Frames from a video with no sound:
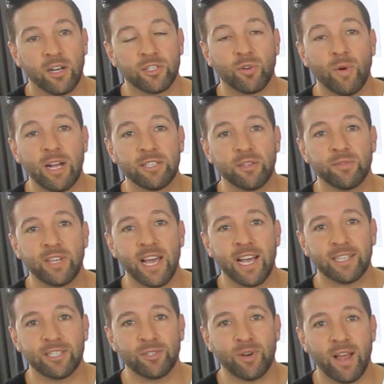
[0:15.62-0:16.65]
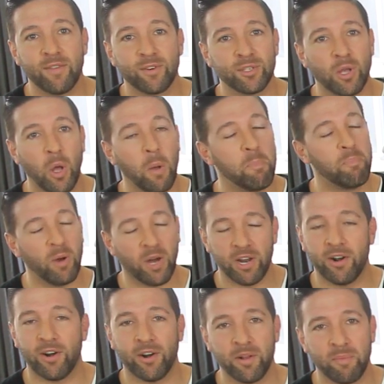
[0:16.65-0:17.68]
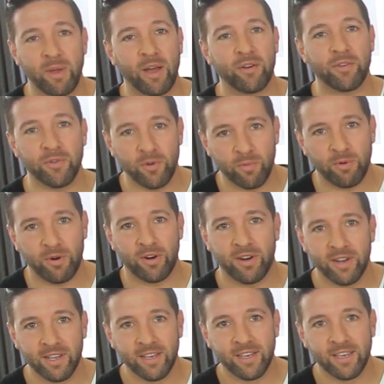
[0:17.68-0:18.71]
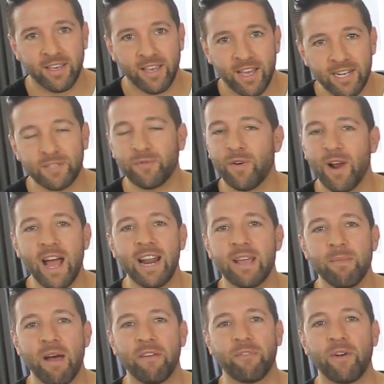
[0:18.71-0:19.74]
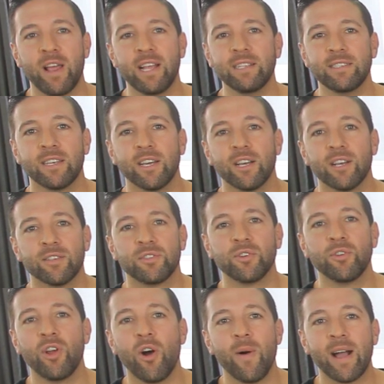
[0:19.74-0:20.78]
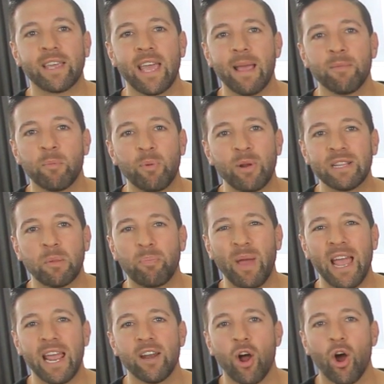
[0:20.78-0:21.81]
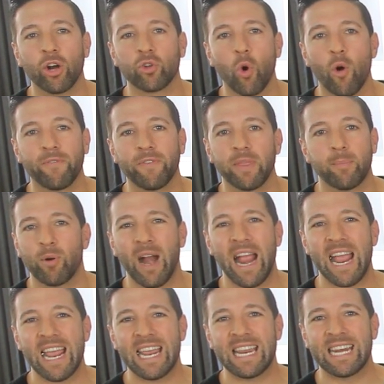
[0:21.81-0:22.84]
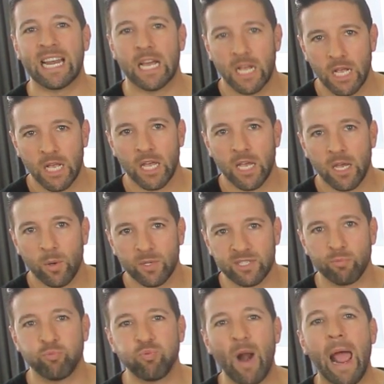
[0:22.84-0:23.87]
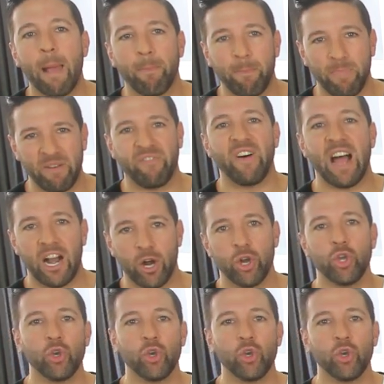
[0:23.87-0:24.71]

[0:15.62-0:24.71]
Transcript: a Toronto taxi driver is all butthurt about Uber. And it's Friday, my friends, so you know I came to bring the pain hardcore from the brain with some rapid fire